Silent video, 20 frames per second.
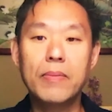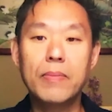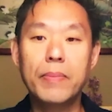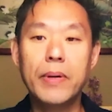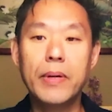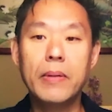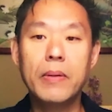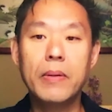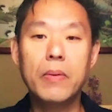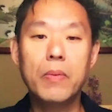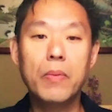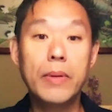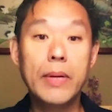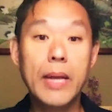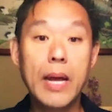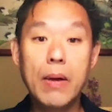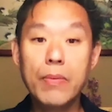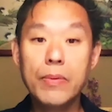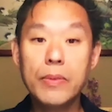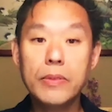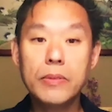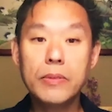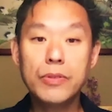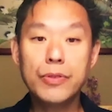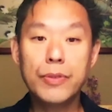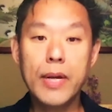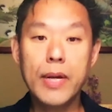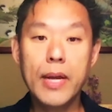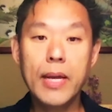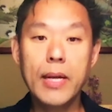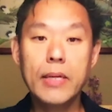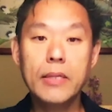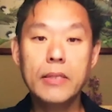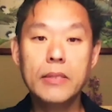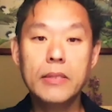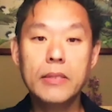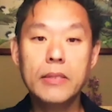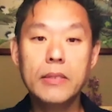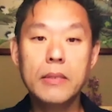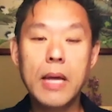But when I was
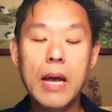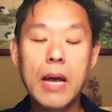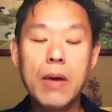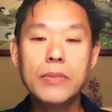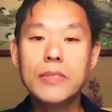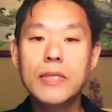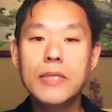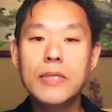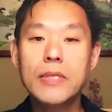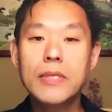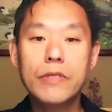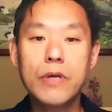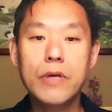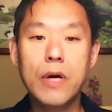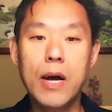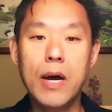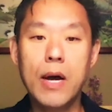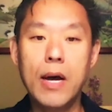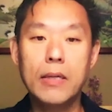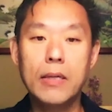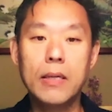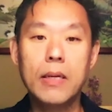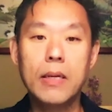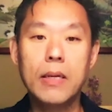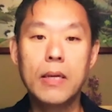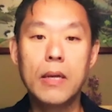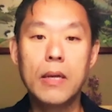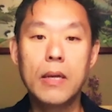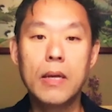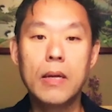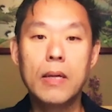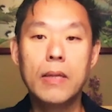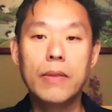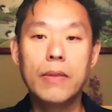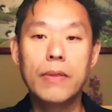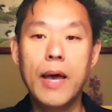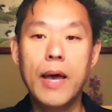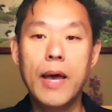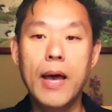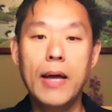trained, I was never taught
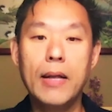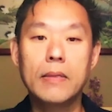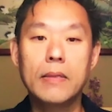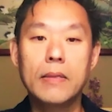that